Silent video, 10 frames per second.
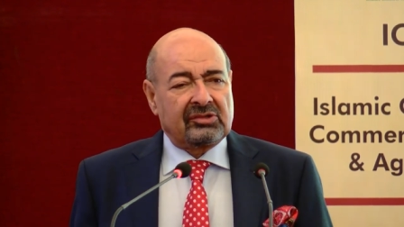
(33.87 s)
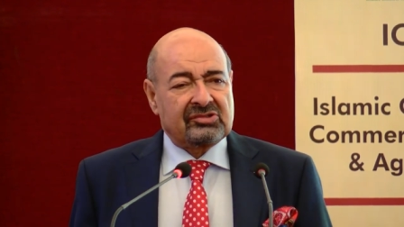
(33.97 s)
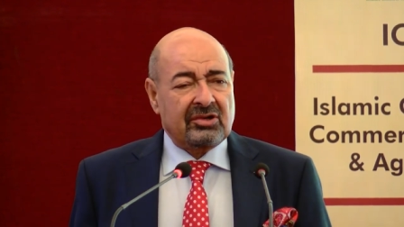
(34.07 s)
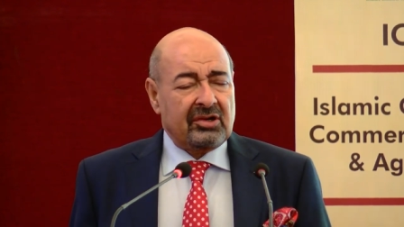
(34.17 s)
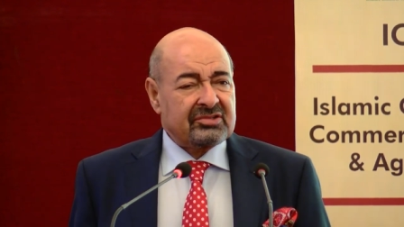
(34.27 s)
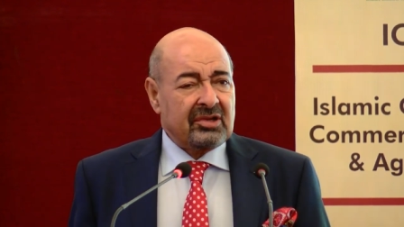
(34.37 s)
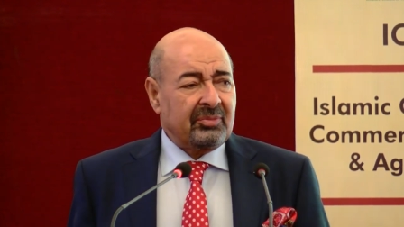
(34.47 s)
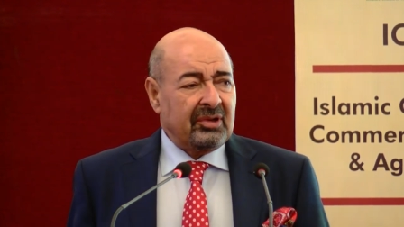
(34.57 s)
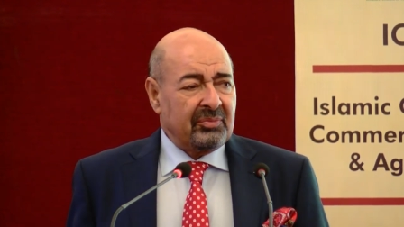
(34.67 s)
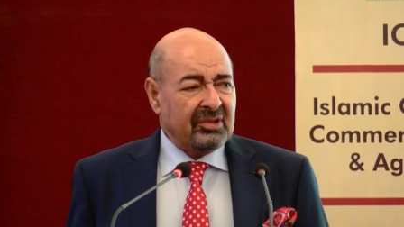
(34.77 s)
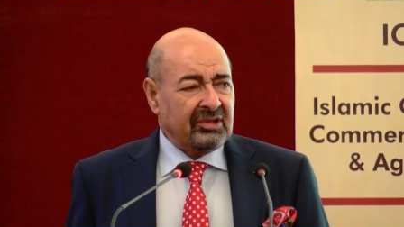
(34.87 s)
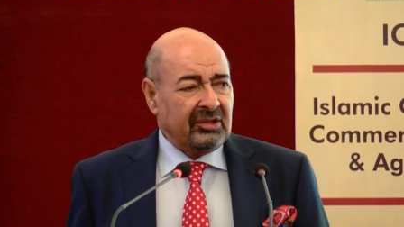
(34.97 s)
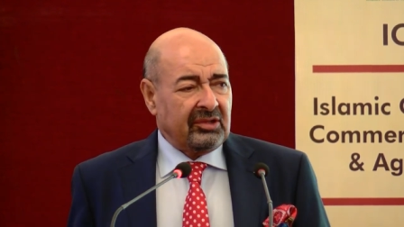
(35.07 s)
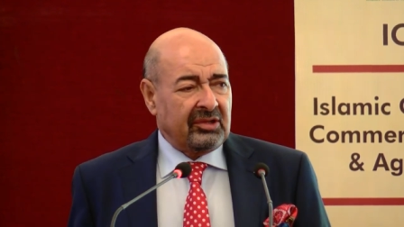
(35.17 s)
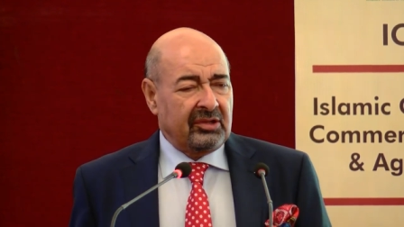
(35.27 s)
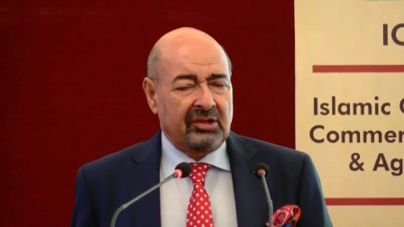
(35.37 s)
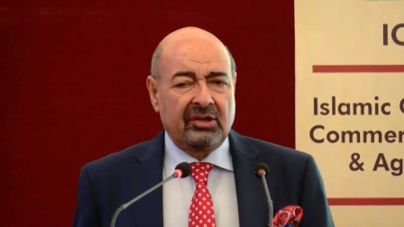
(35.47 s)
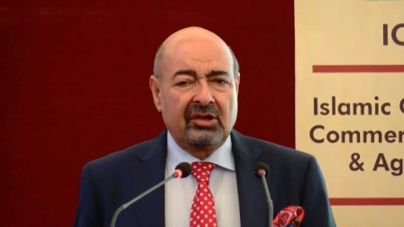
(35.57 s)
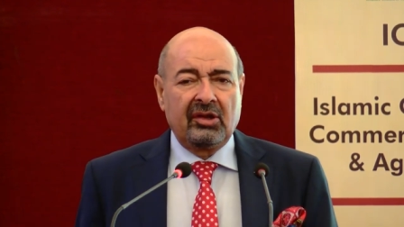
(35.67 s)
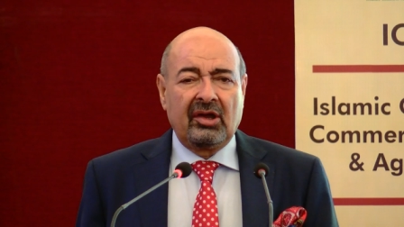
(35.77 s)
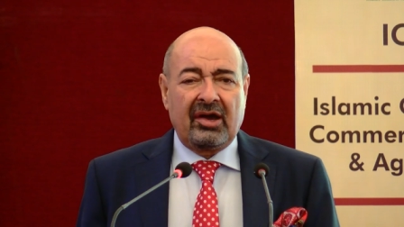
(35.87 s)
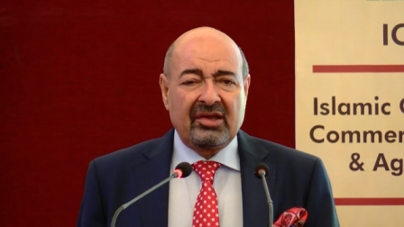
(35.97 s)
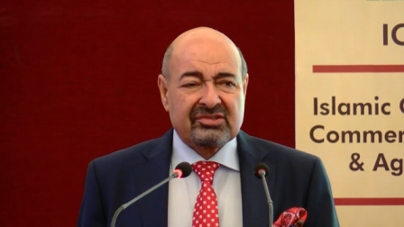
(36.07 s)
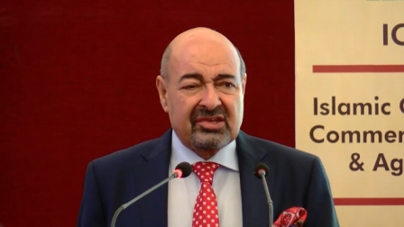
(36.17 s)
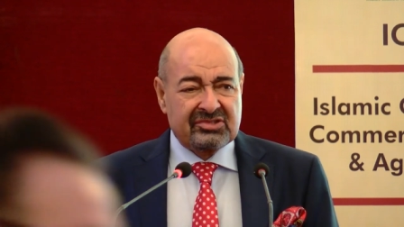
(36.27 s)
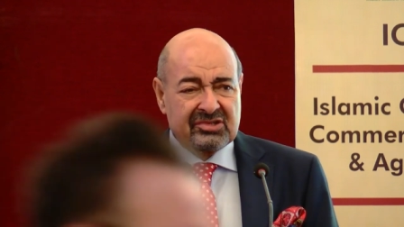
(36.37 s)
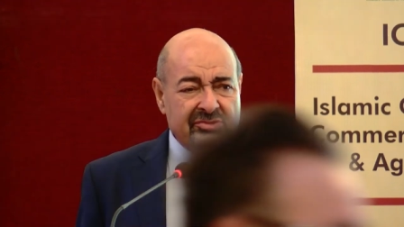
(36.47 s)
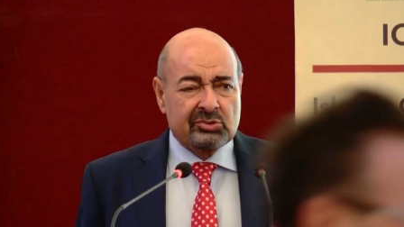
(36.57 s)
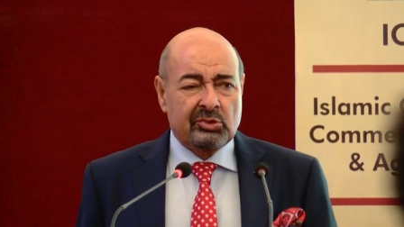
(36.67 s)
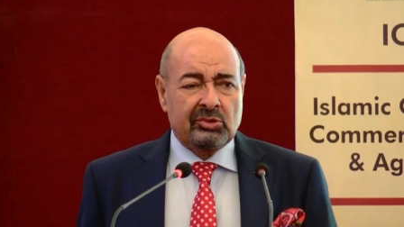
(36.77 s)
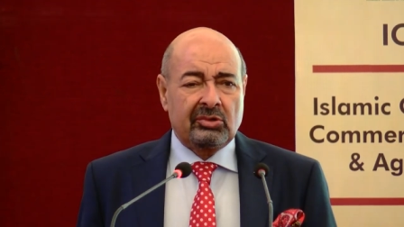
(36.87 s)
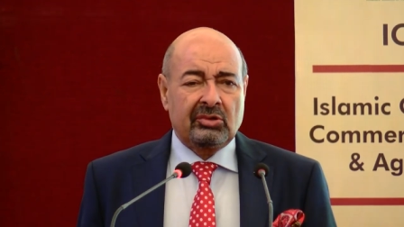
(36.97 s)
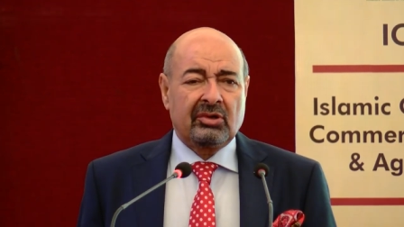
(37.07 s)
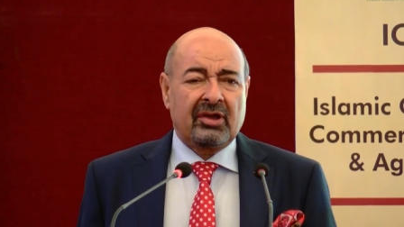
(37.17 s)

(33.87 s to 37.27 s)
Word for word: General Assembly meeting, I suggest to